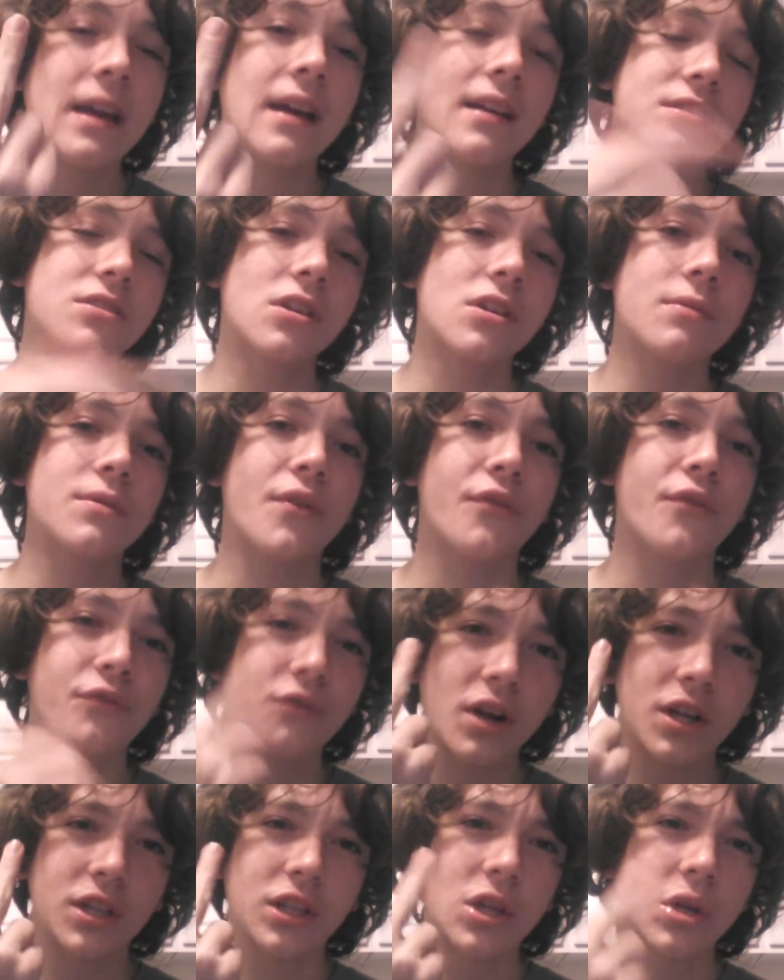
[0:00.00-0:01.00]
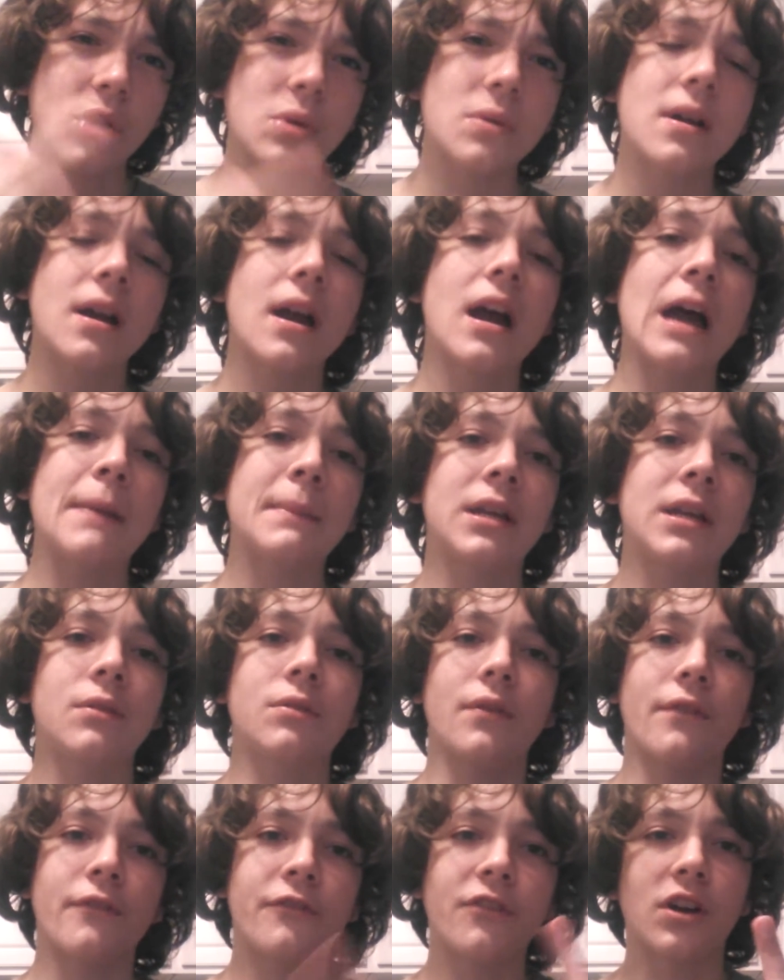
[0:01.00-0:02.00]
I started with a fuck you, I'm ending
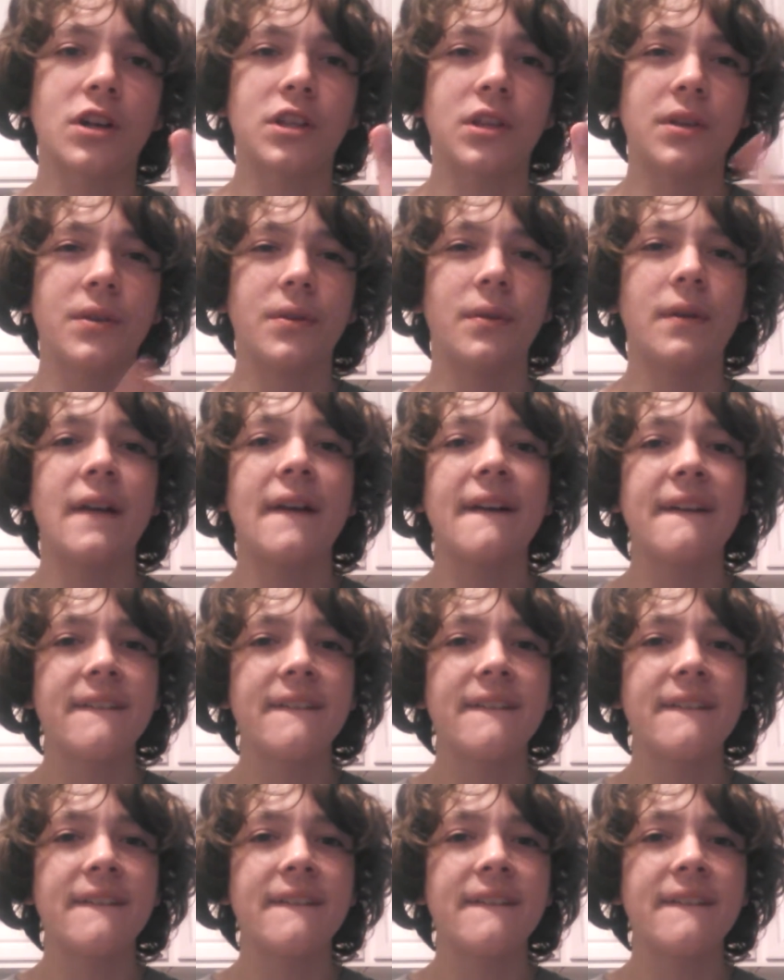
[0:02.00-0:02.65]
with a fuck you.